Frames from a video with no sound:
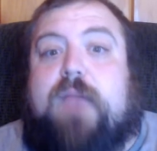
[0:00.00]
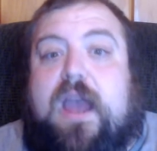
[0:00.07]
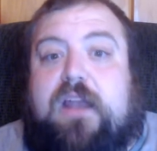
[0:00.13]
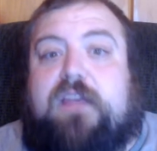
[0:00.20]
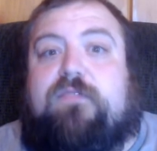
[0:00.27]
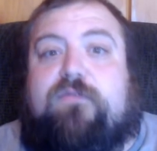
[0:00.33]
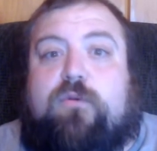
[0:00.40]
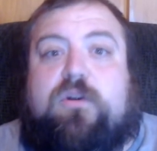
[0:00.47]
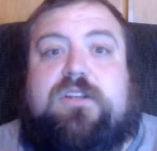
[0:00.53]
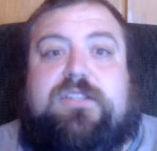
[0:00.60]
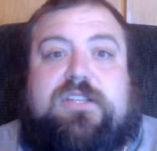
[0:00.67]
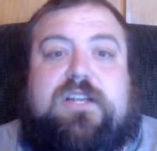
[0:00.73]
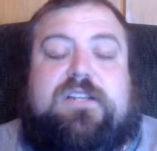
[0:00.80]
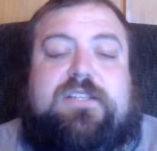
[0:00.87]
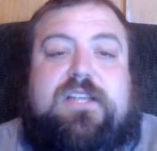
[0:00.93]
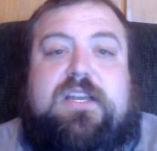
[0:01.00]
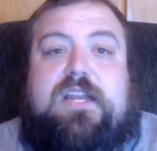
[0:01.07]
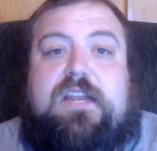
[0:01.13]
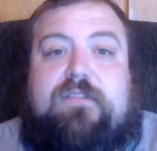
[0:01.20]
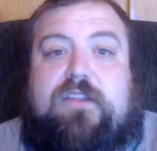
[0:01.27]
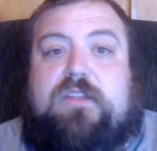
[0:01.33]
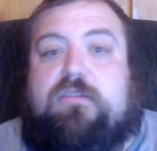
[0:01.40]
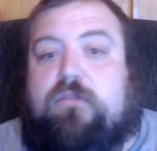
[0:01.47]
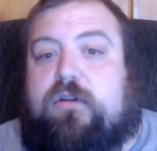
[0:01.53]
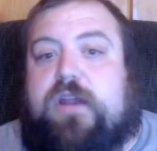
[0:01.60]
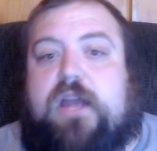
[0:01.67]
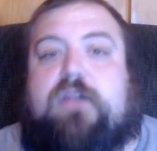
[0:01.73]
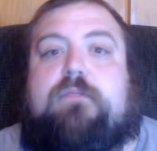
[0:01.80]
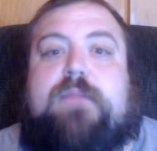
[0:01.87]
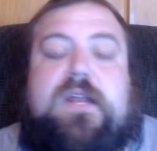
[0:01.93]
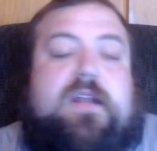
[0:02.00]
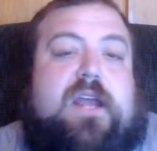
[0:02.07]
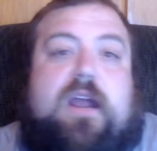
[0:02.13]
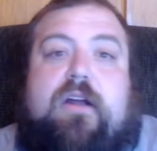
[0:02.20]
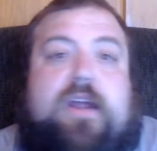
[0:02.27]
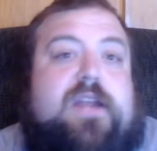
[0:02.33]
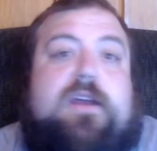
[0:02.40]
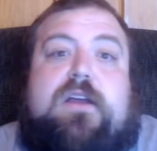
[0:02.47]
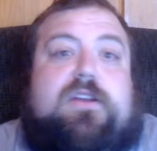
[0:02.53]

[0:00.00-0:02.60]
any foreign citizen, even through an intermediary.